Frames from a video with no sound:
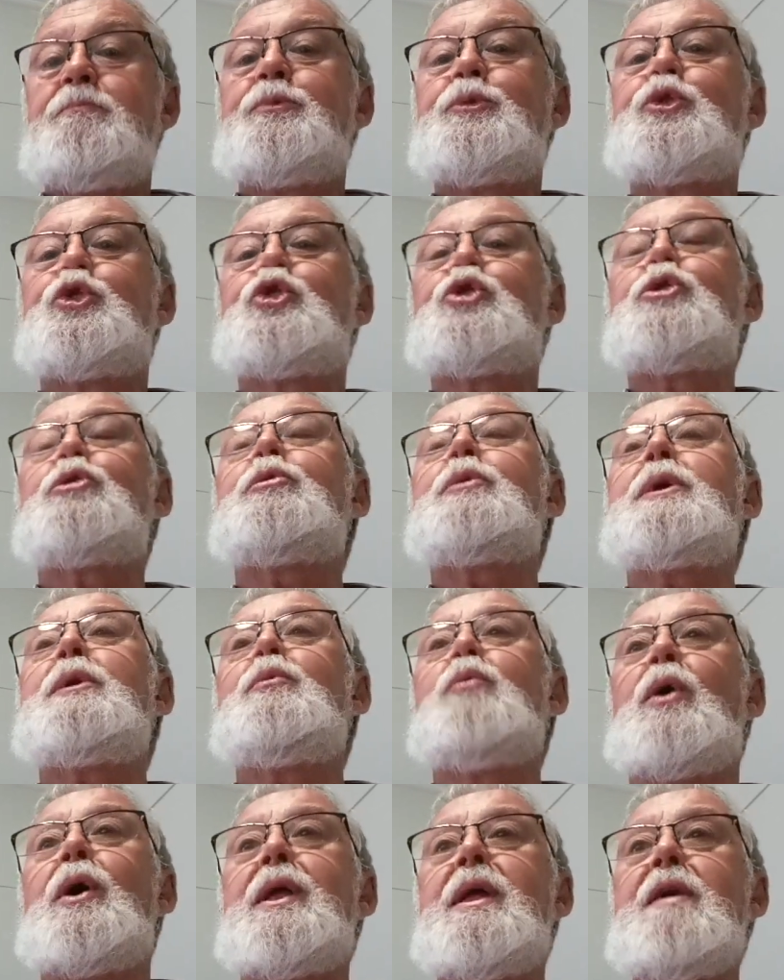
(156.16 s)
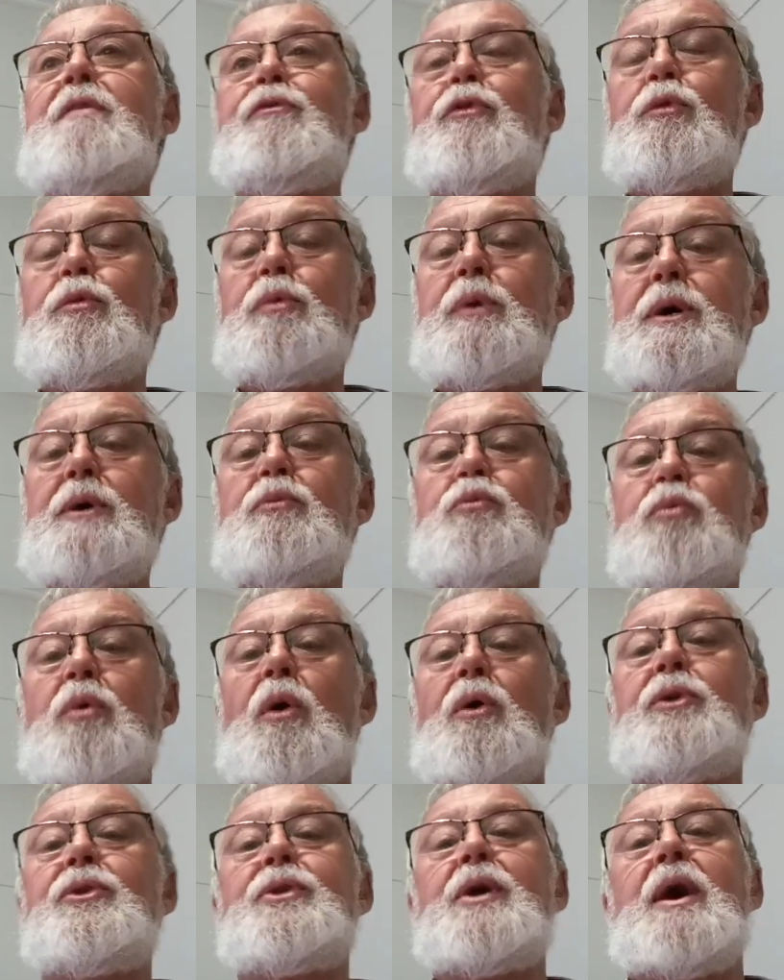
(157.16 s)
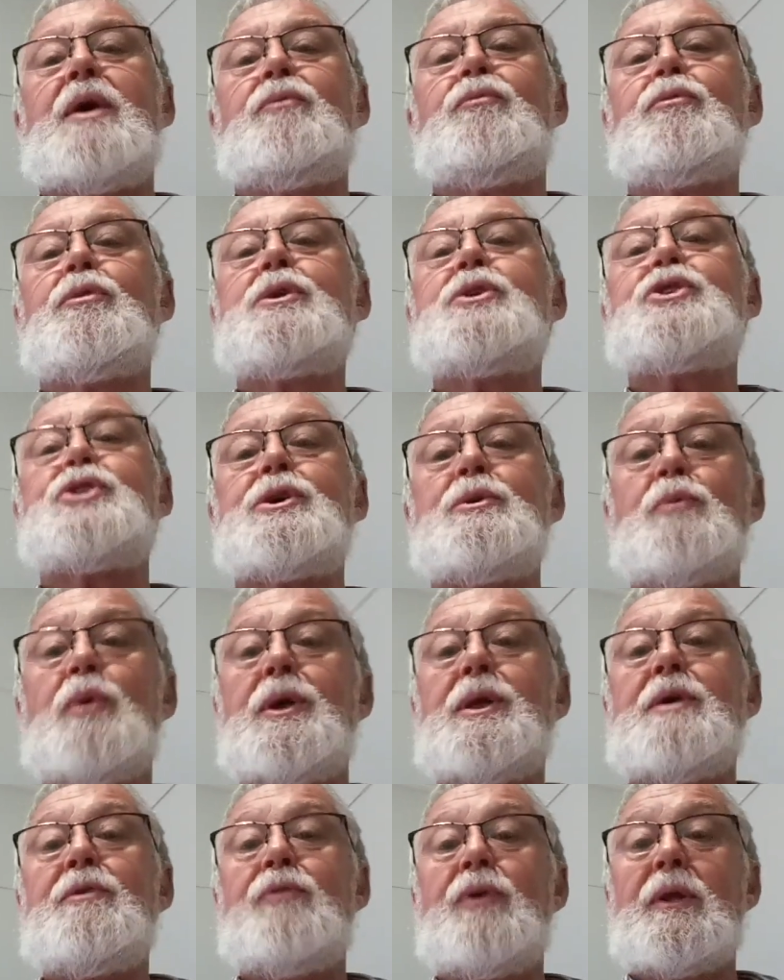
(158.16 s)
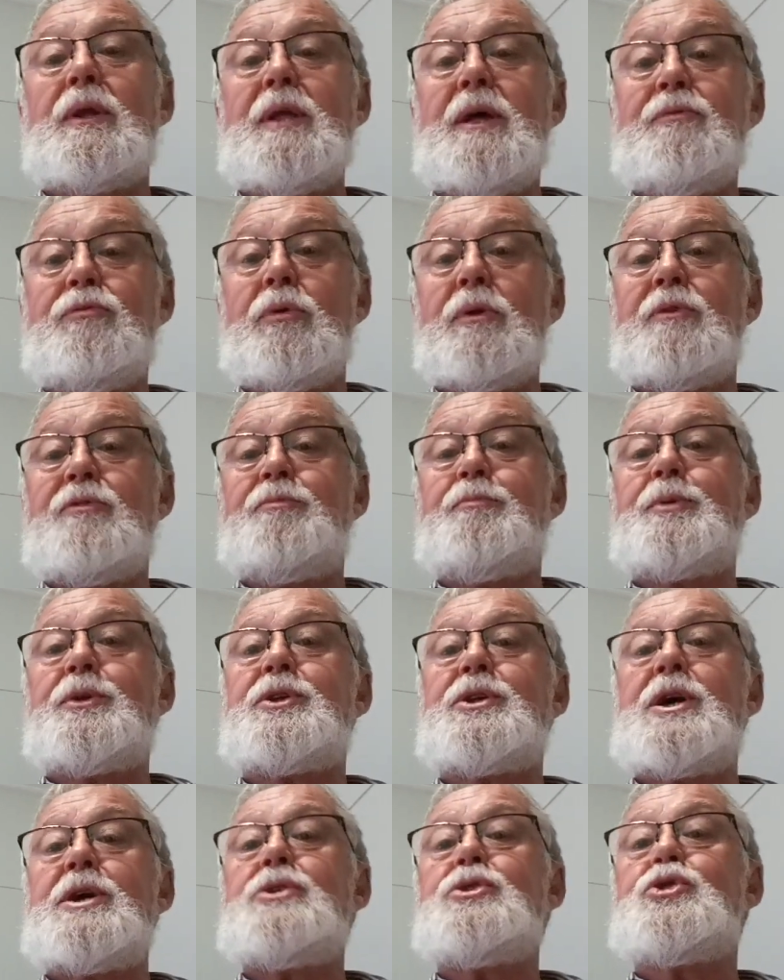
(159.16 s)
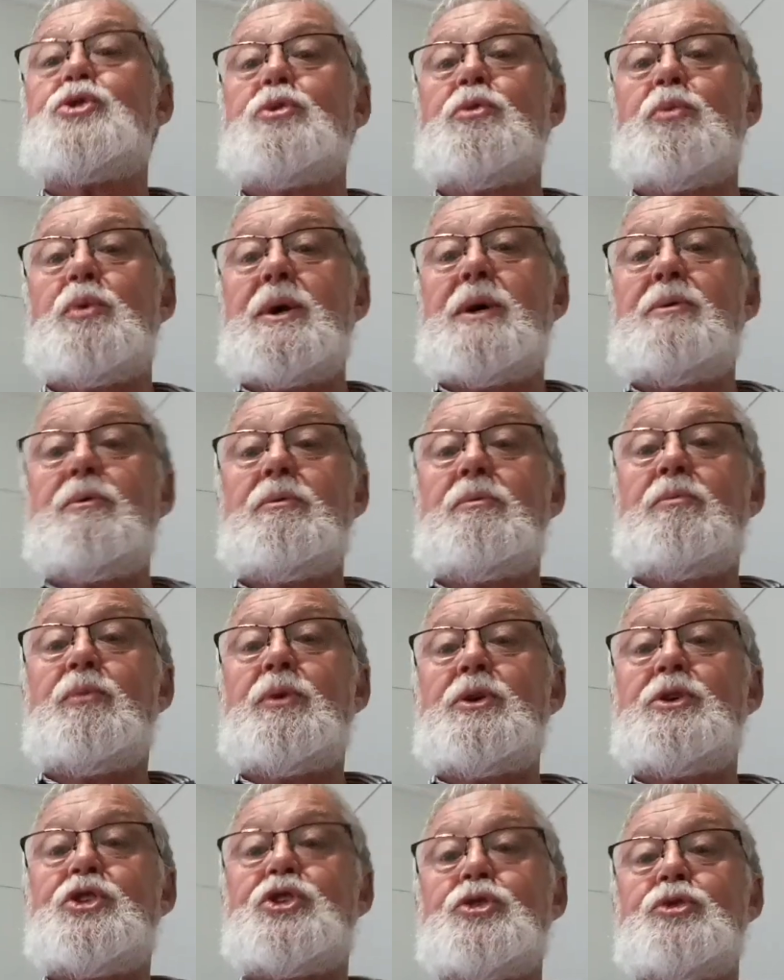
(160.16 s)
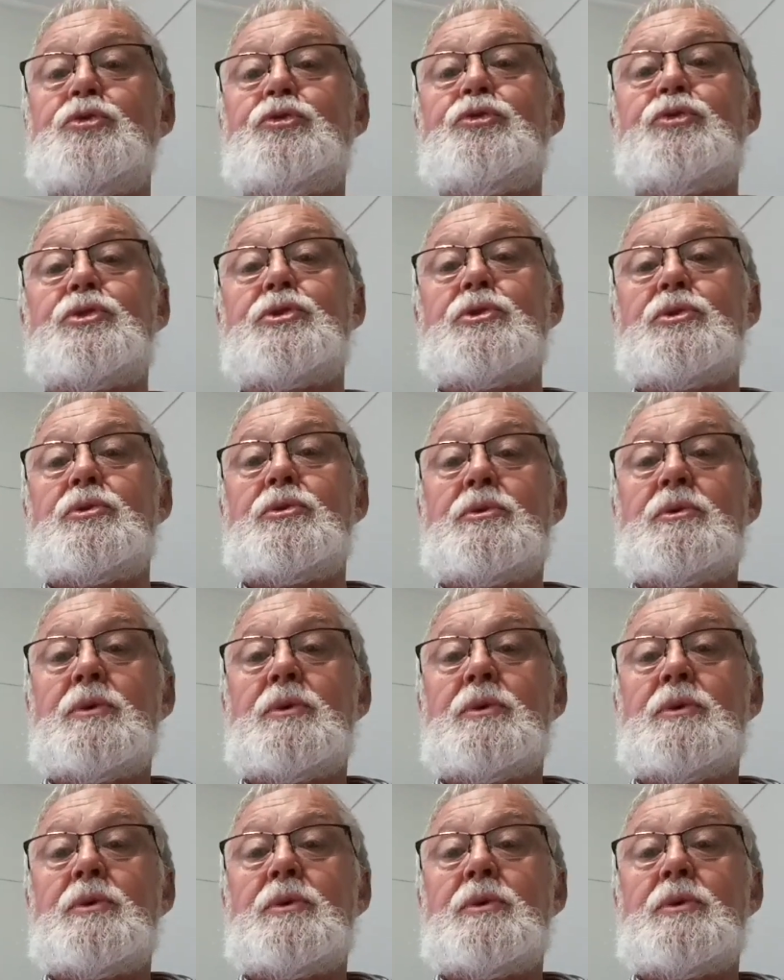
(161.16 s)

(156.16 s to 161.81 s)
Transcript: doing whatever we want and reaching whatever level of potential we choose to.